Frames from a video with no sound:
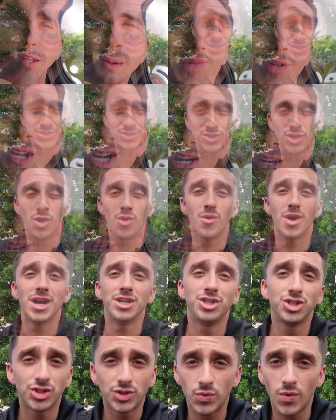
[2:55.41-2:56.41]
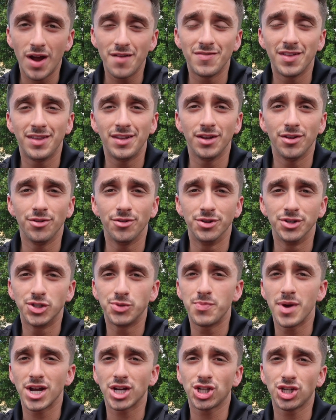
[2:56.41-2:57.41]
Let me So I just arrived at the other
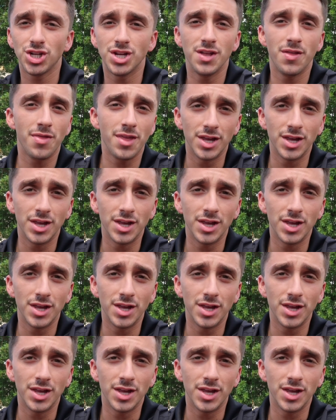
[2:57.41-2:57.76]
inspection.